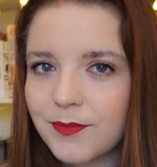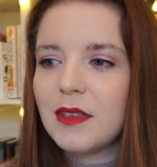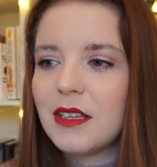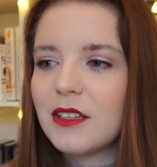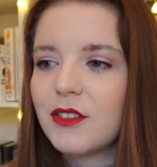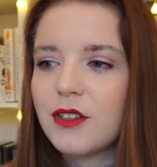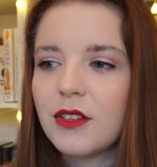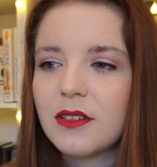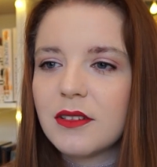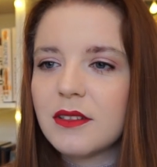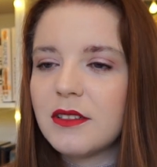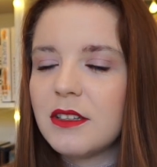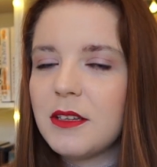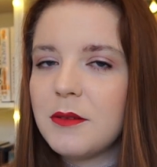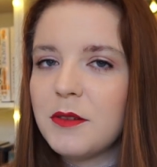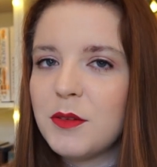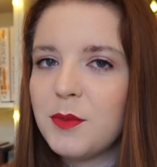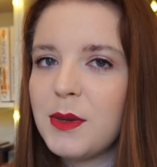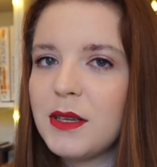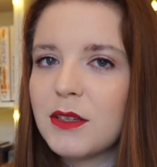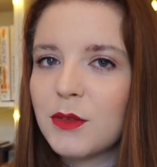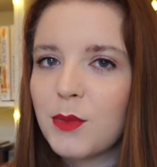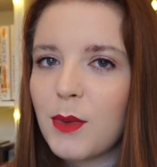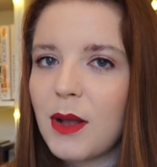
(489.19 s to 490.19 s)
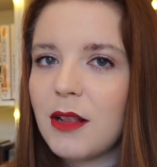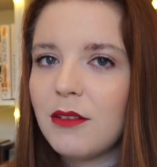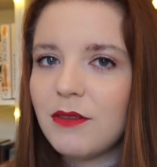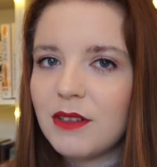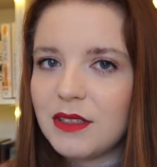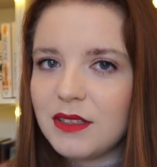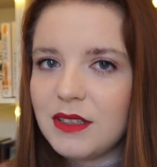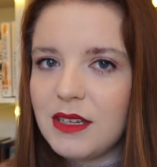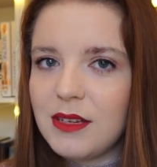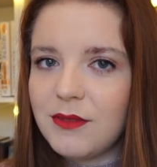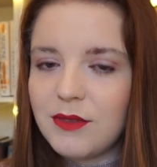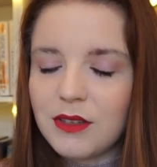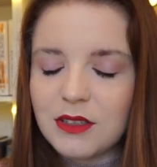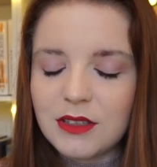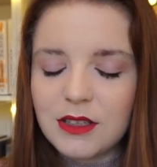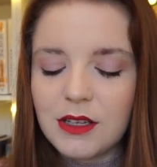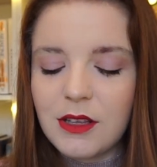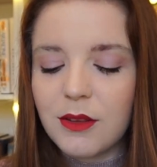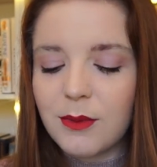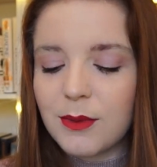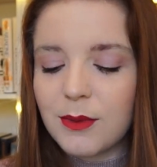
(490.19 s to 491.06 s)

This doesn't seem to be as well received as the other